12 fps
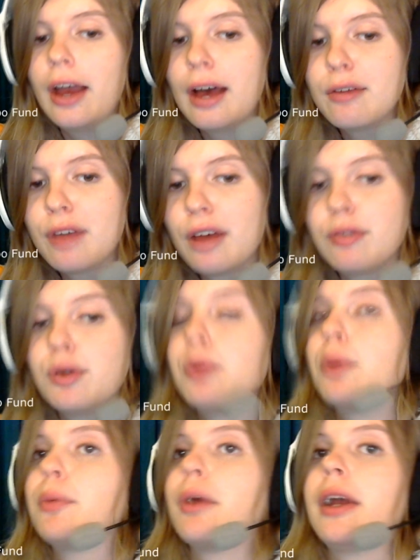have
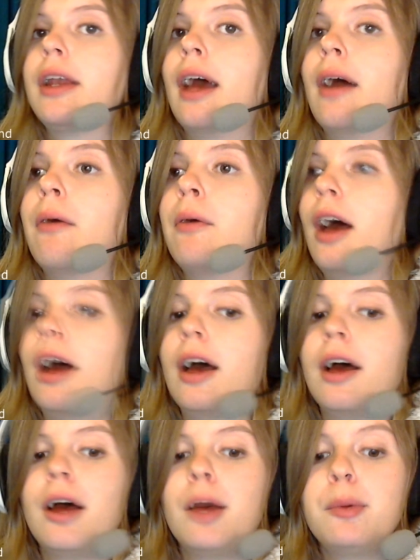everyone right now
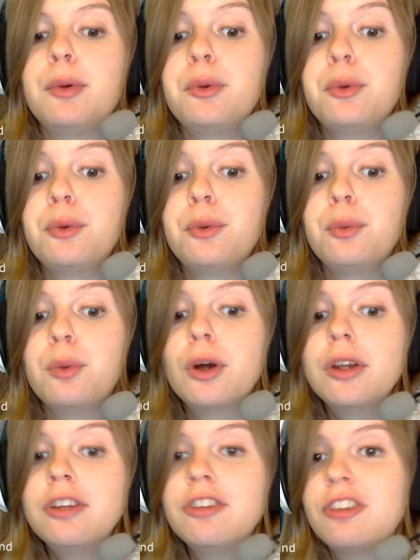uh, who
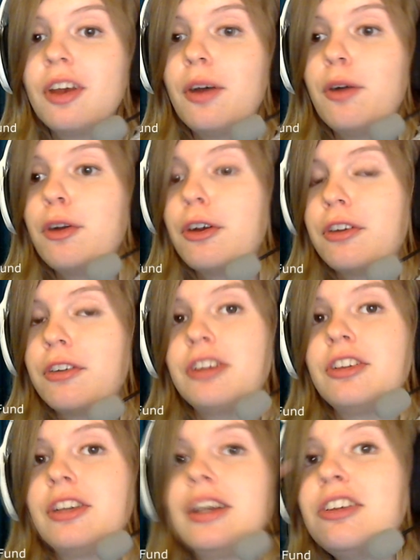won, so
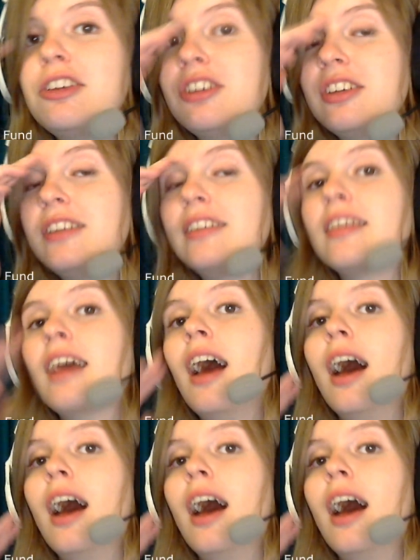congratulations.